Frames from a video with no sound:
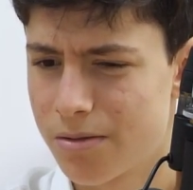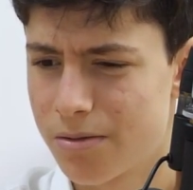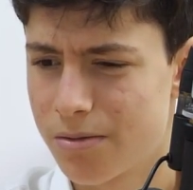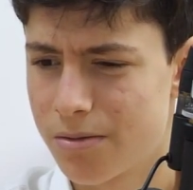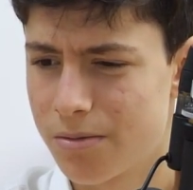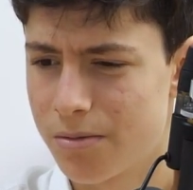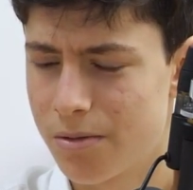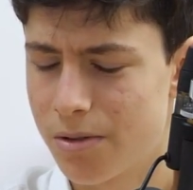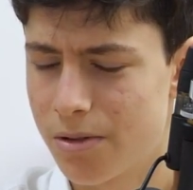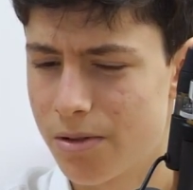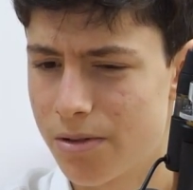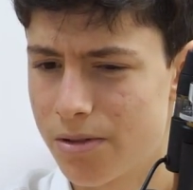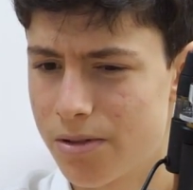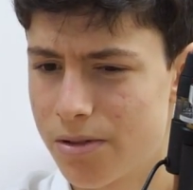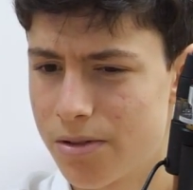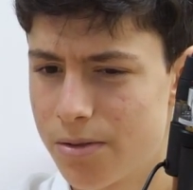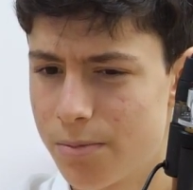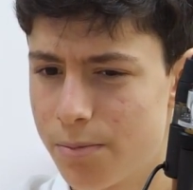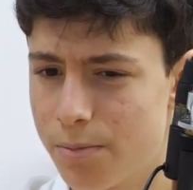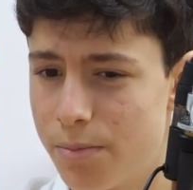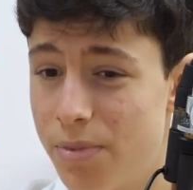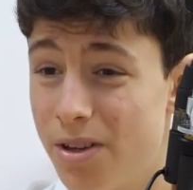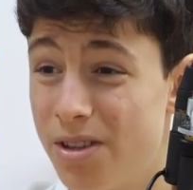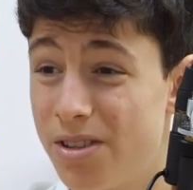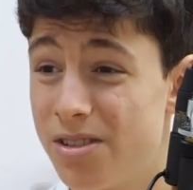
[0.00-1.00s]
What else?
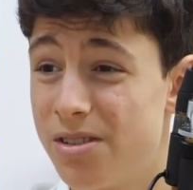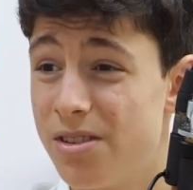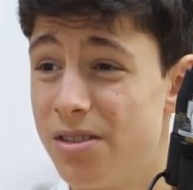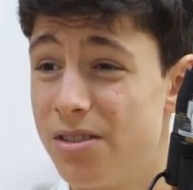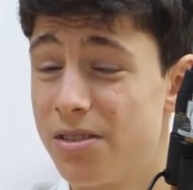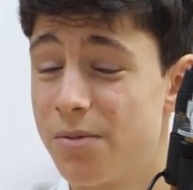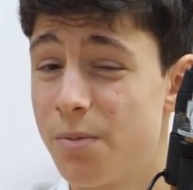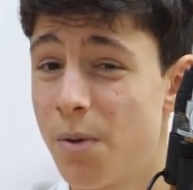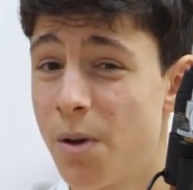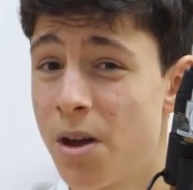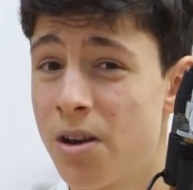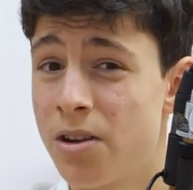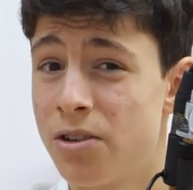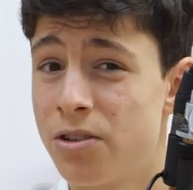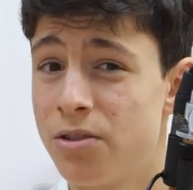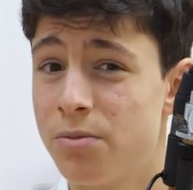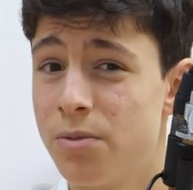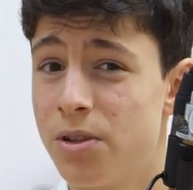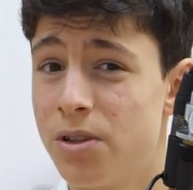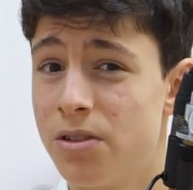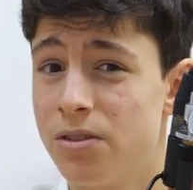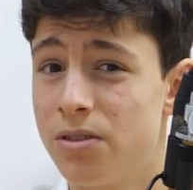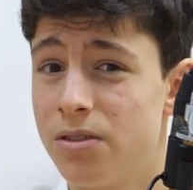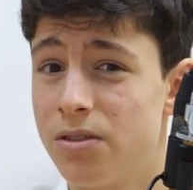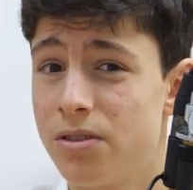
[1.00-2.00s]
Business
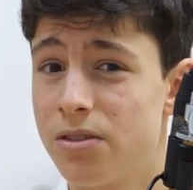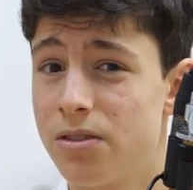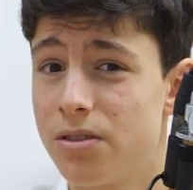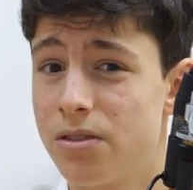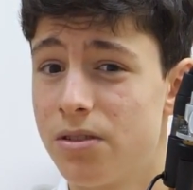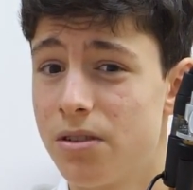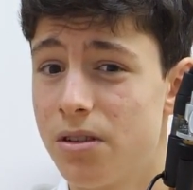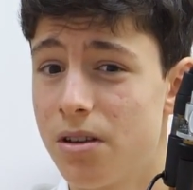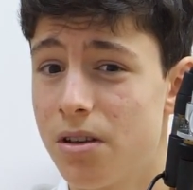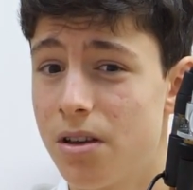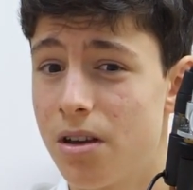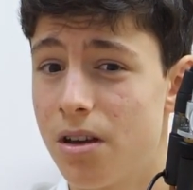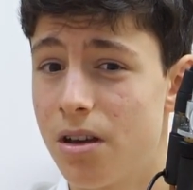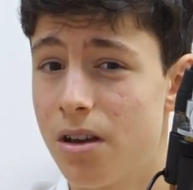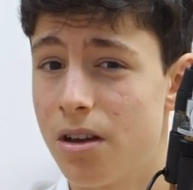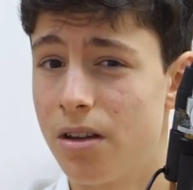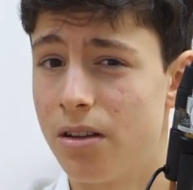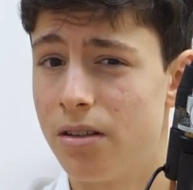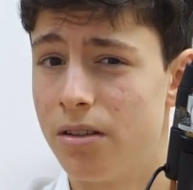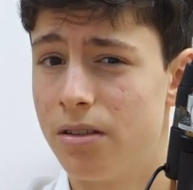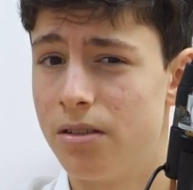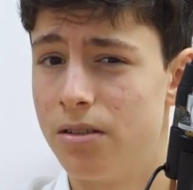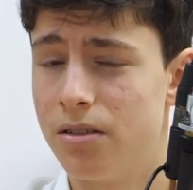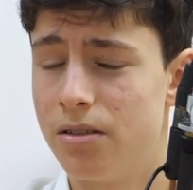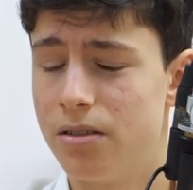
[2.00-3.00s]
management,
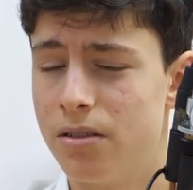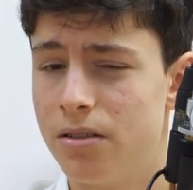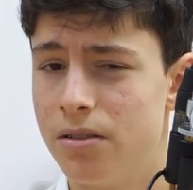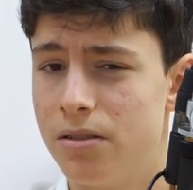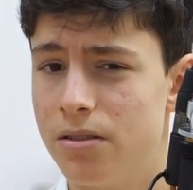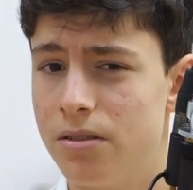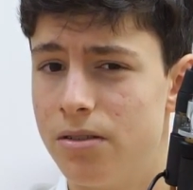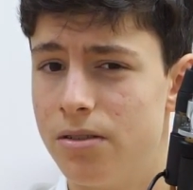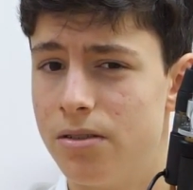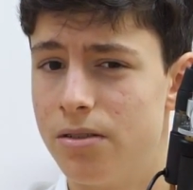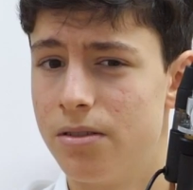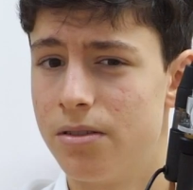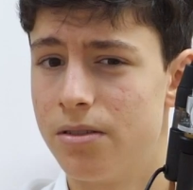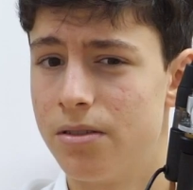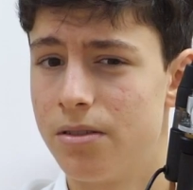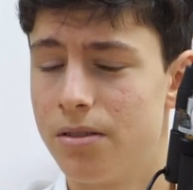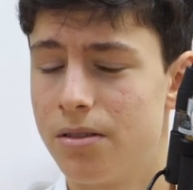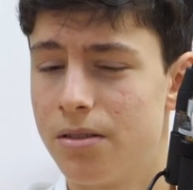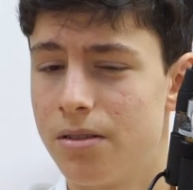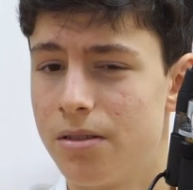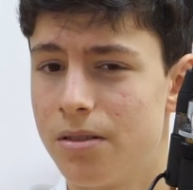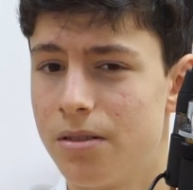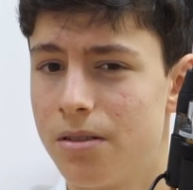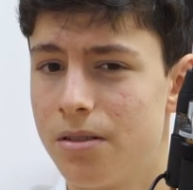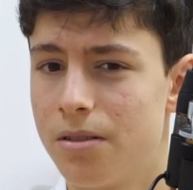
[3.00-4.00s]
and
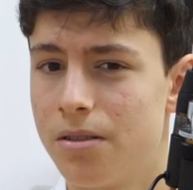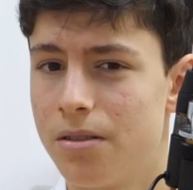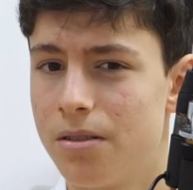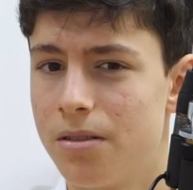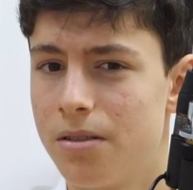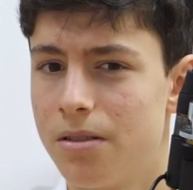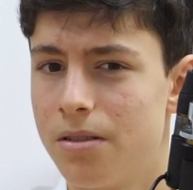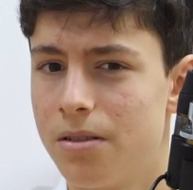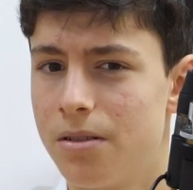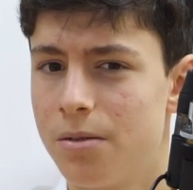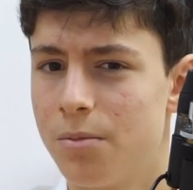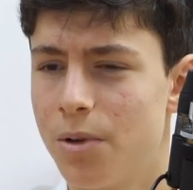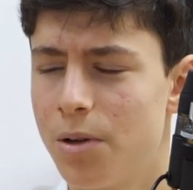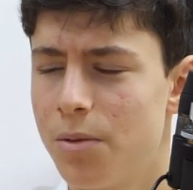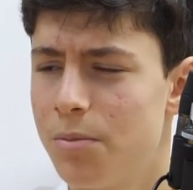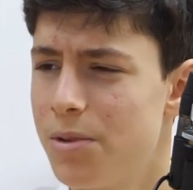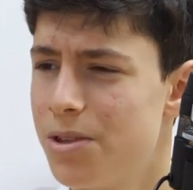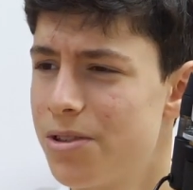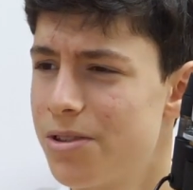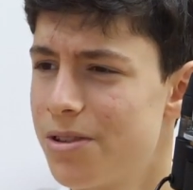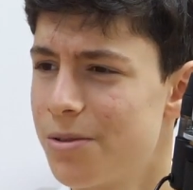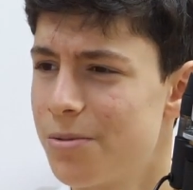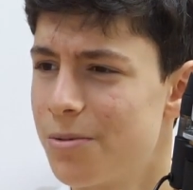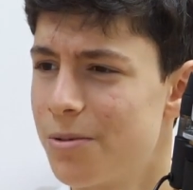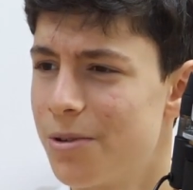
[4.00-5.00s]
am I
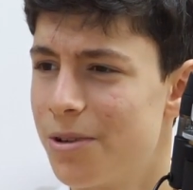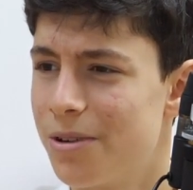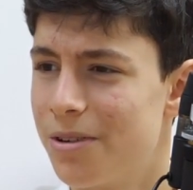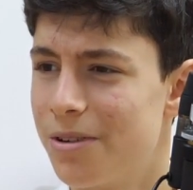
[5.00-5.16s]
missing one?